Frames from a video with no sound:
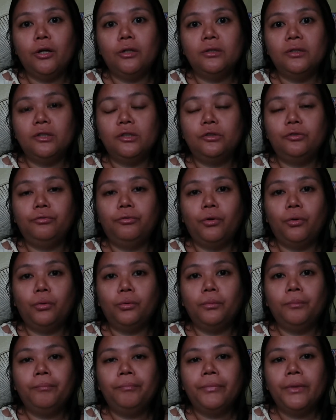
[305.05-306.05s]
on this
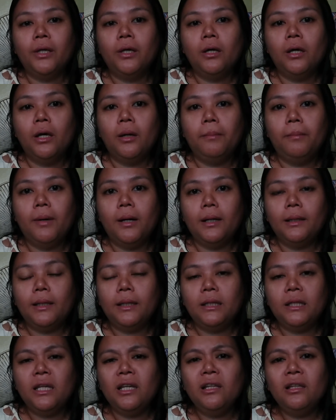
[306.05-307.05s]
phone. But
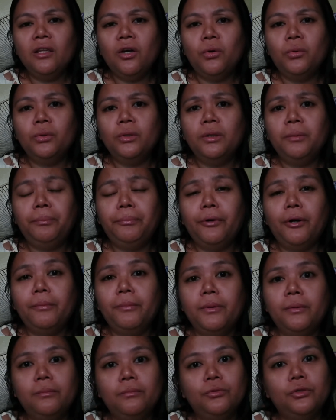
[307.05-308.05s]
I think the only
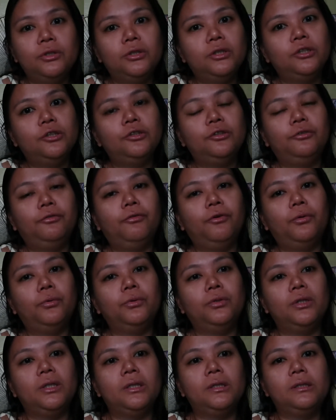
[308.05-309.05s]
problem with this
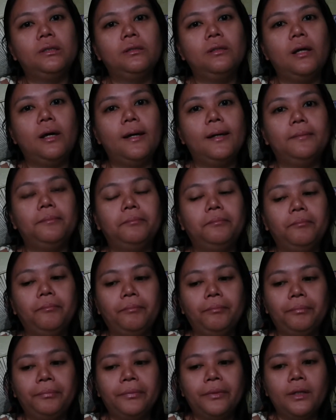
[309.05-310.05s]
phone is that
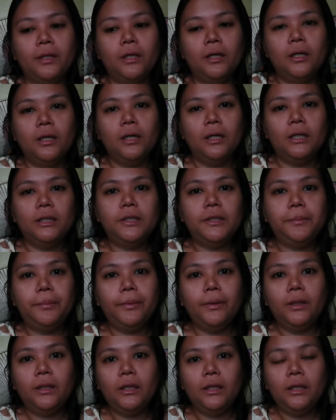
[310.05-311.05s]
it's
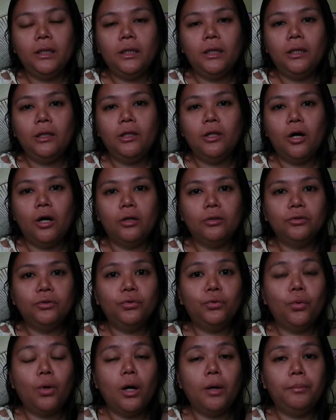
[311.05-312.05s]
pretty long
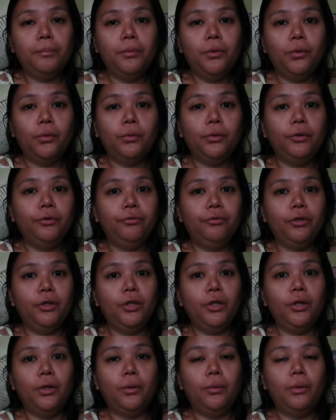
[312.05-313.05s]
to upload a
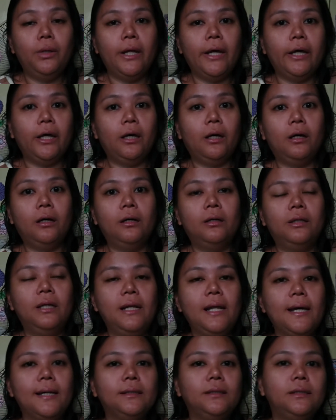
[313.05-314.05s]
video. Like
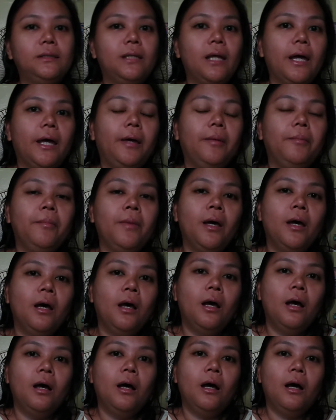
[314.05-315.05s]
the last time,
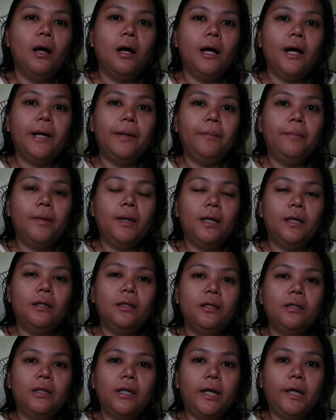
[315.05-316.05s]
I
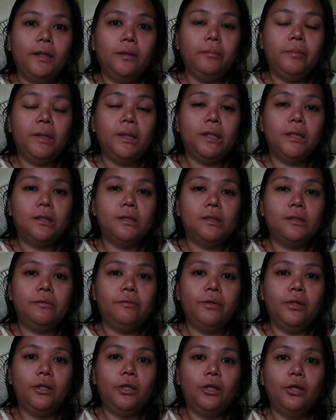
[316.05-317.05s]
made an 8 minutes
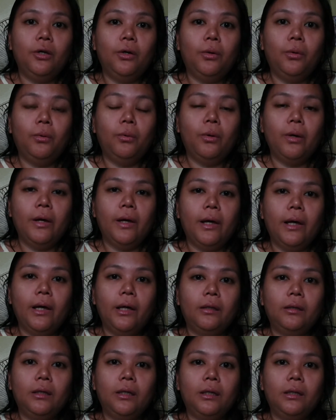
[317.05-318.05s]
video
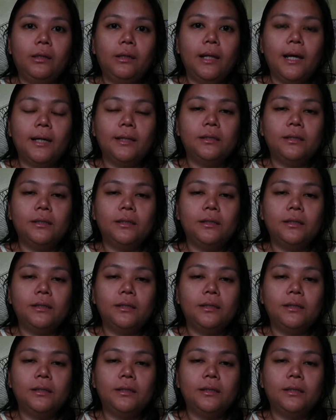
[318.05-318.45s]
and it's